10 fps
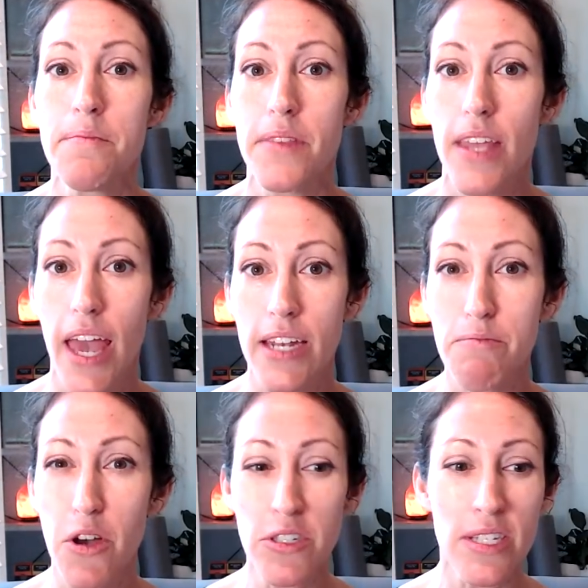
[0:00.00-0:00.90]
And
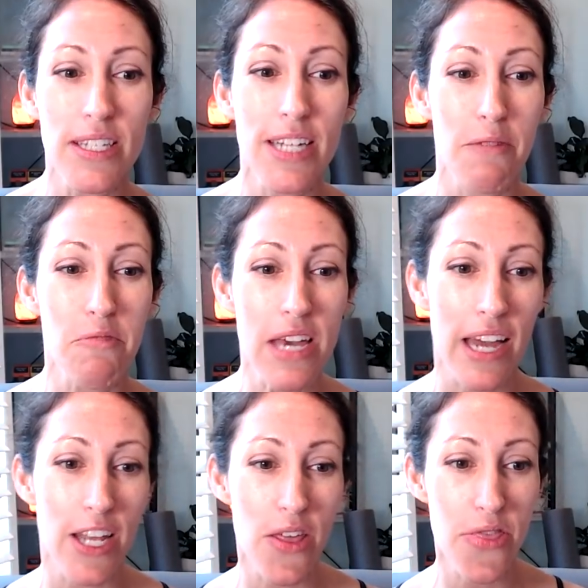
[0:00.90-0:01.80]
most of the time we
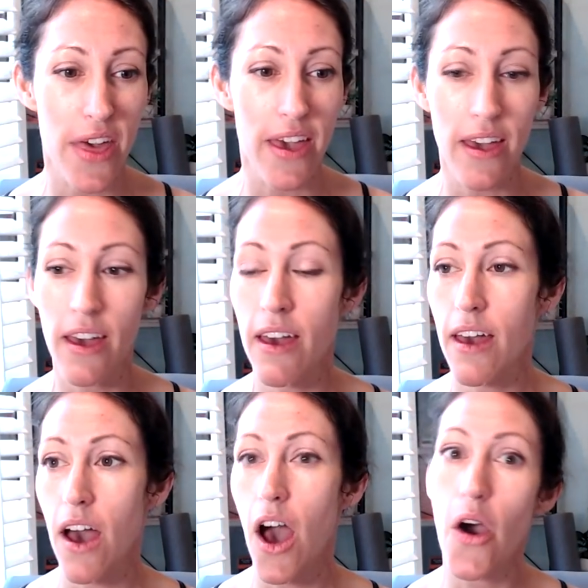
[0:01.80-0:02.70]
kind of think
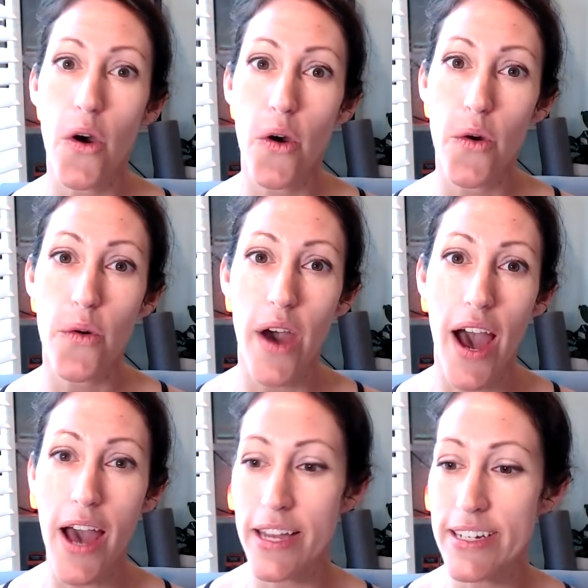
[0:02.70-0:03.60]
oh,
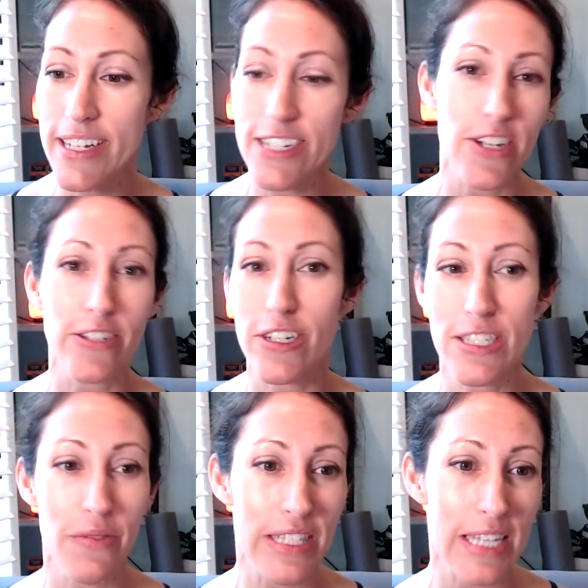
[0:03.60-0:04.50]
I need
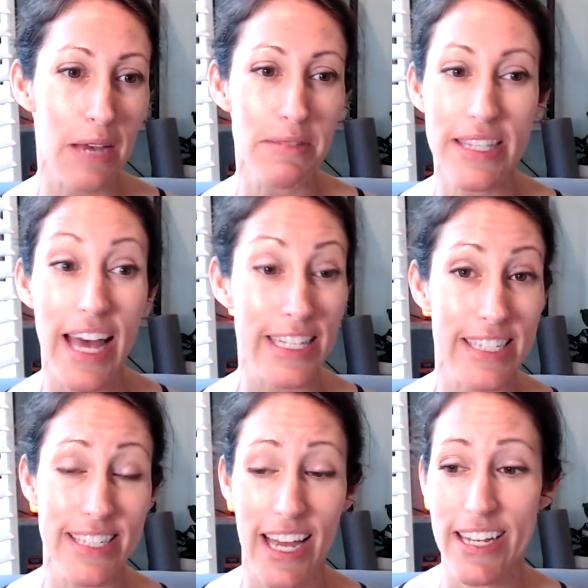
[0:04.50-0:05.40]
digestive enzymes, and
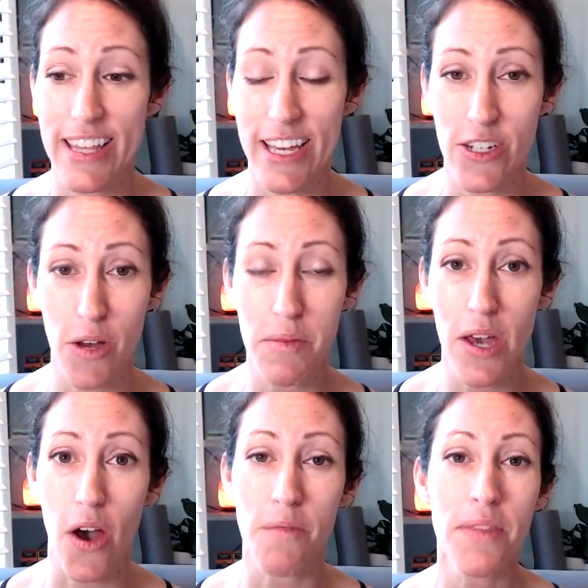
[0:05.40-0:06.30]
that's kind of the end all be
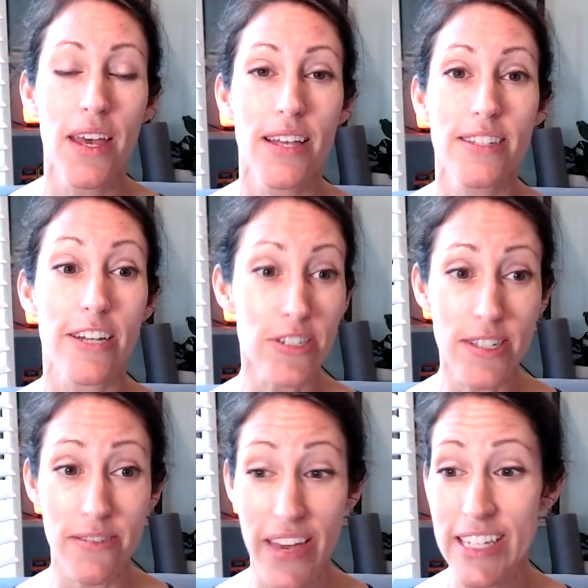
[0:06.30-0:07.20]
all.
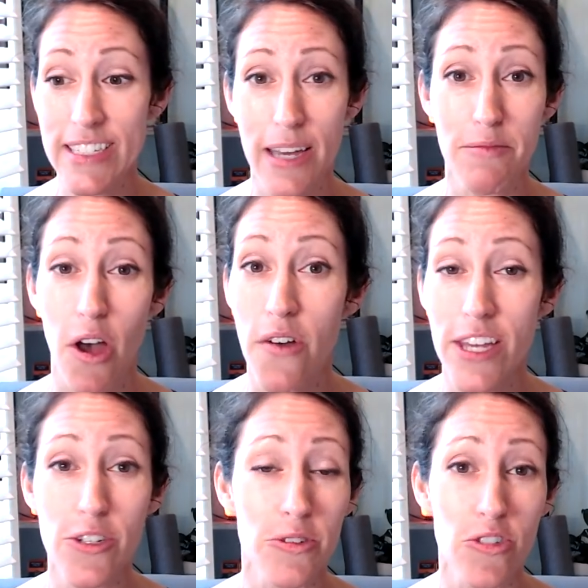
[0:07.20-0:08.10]
Digestive enzymes, all they
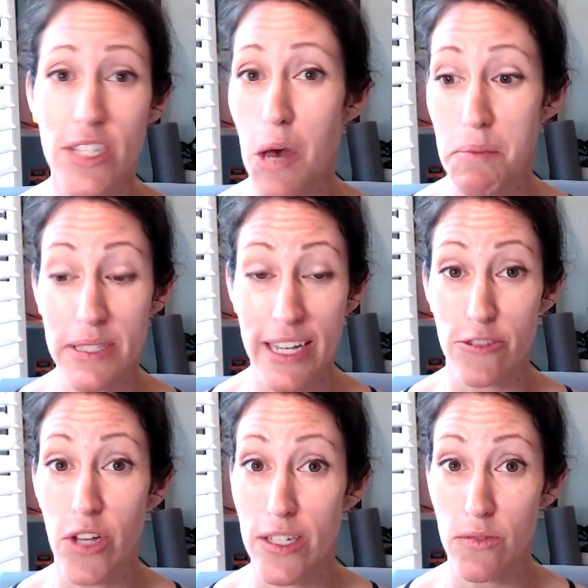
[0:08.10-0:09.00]
do is just help us
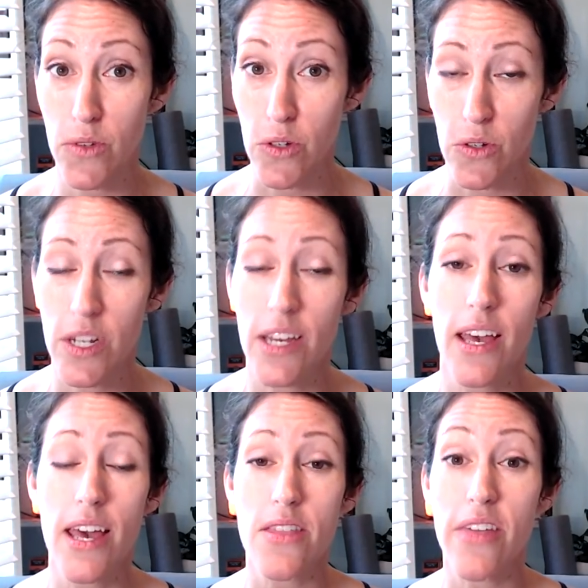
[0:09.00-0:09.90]
digest food.
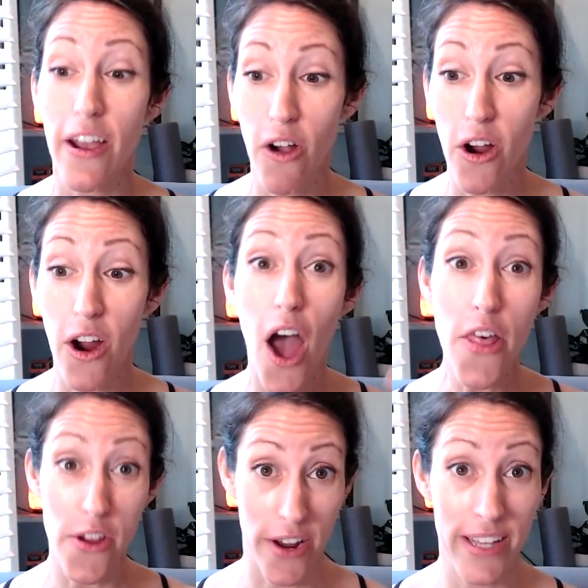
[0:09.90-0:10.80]
There are
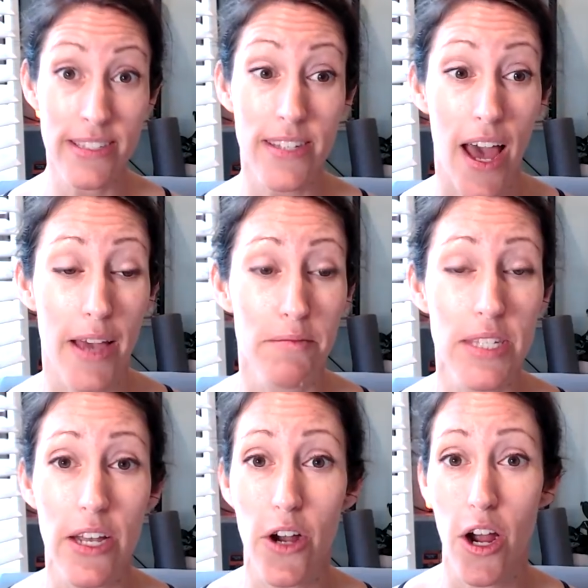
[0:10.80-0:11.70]
other enzymes.
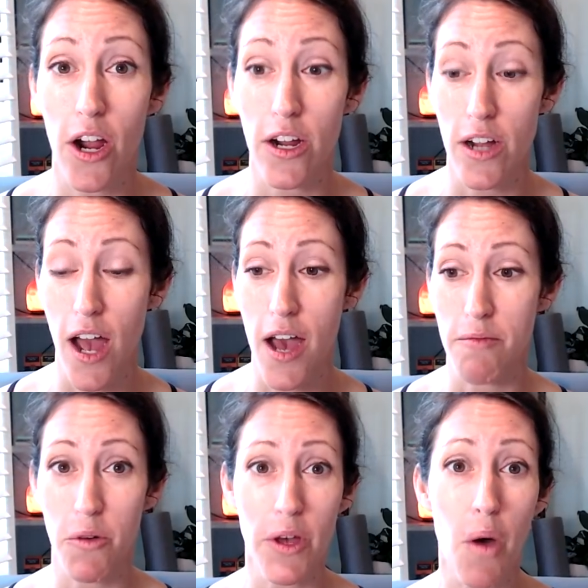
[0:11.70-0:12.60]
There are um,
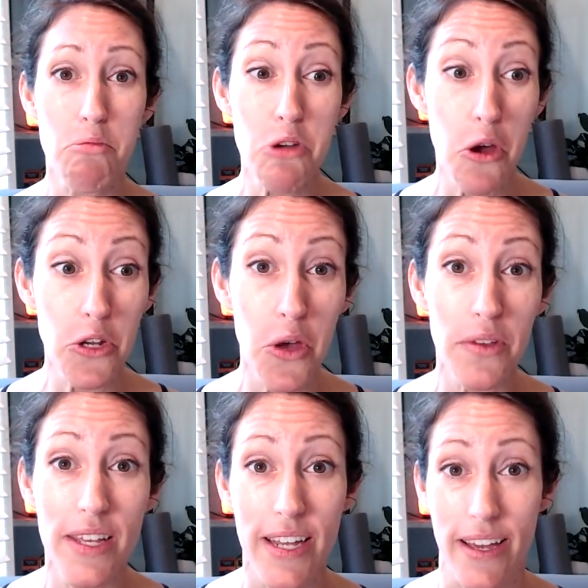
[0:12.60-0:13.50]
what we call
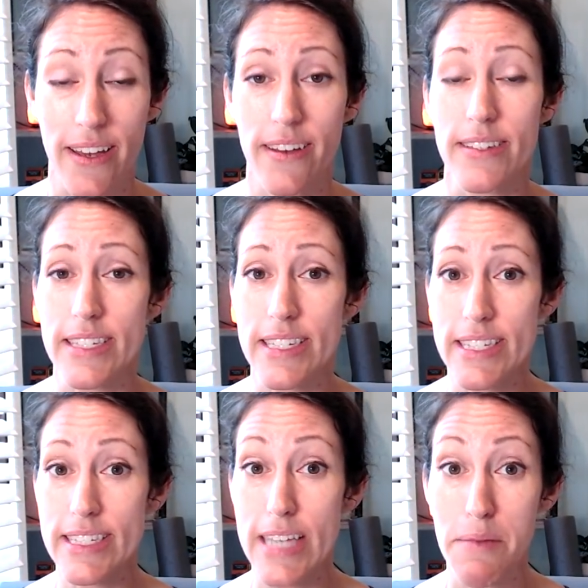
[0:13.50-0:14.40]
proteolytic,
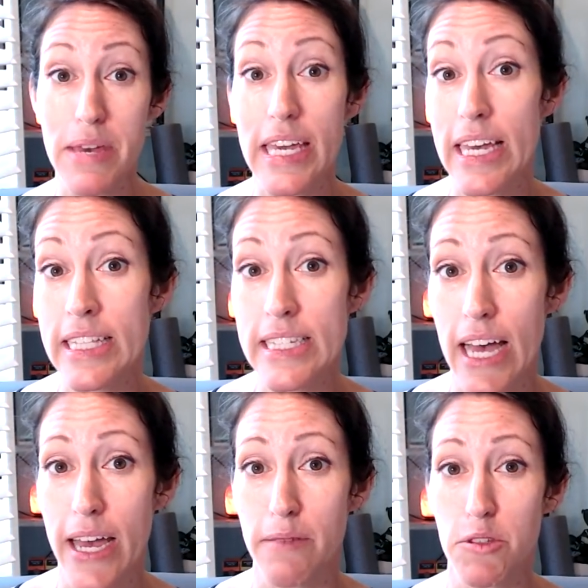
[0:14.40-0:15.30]
systemic
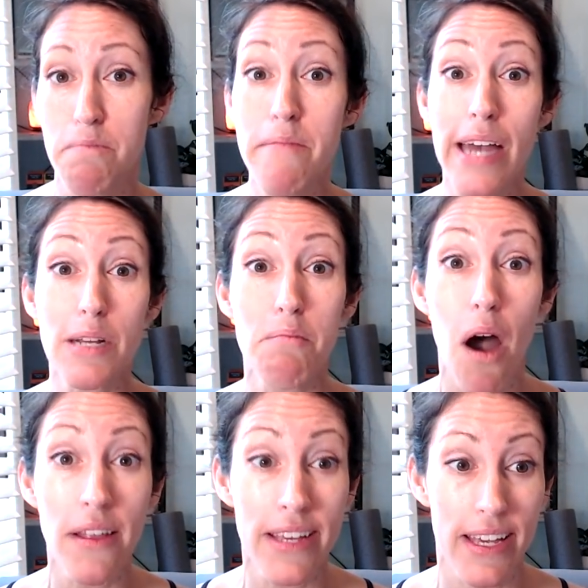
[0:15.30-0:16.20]
enzymes,
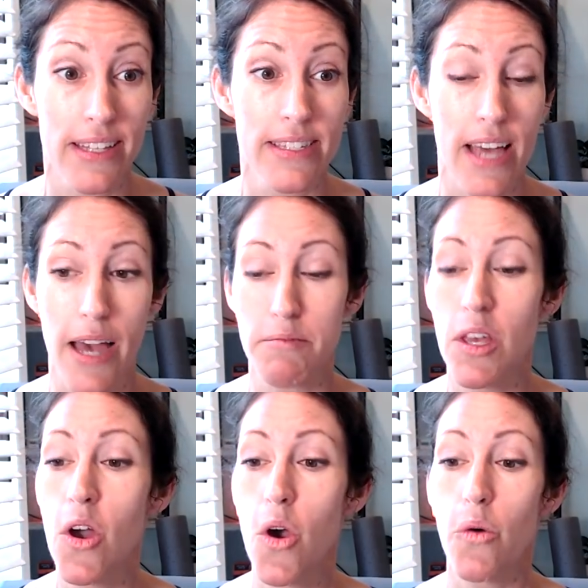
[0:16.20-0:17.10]
metabolic enzymes.
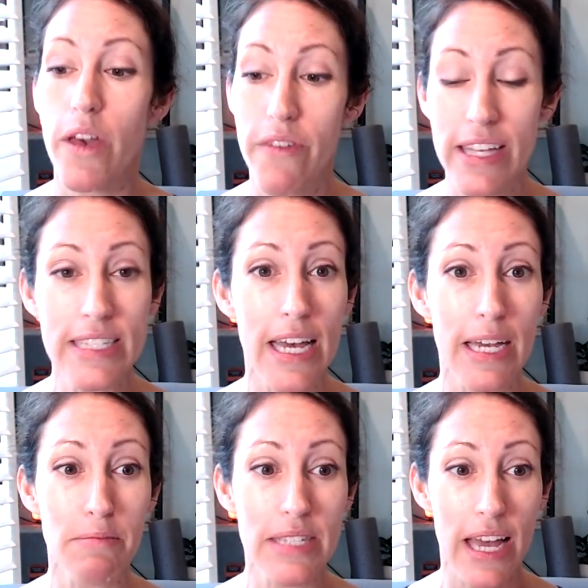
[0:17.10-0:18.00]
We have
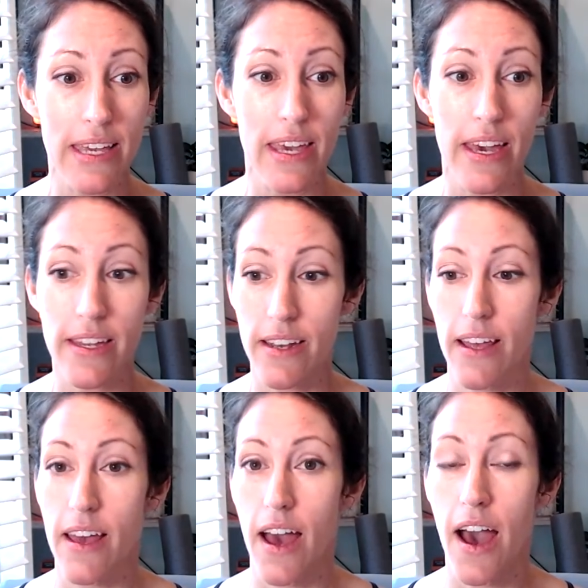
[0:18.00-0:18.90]
enzymes that get
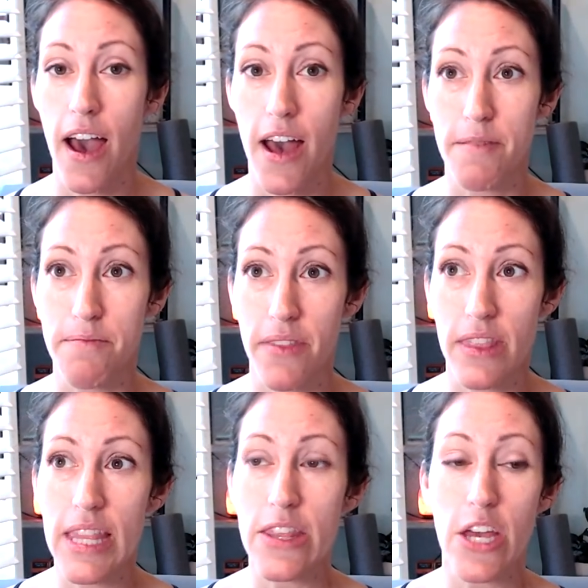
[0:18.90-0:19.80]
um,
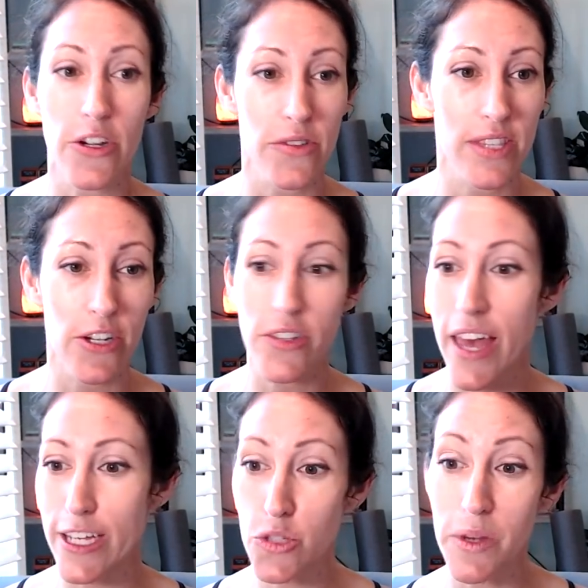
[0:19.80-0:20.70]
they're they're
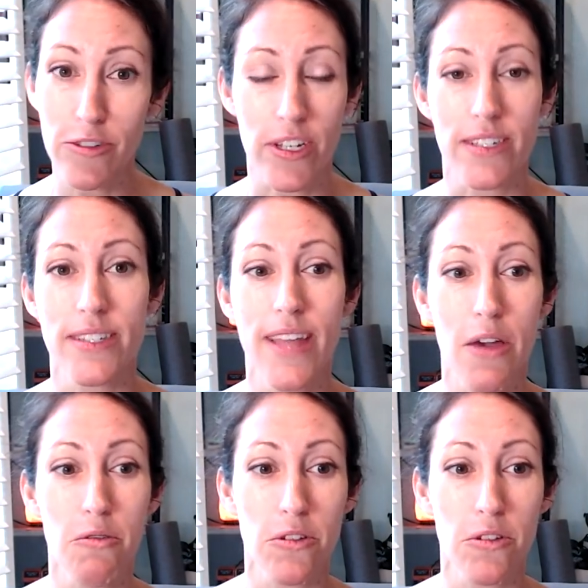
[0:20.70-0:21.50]
like switches. They will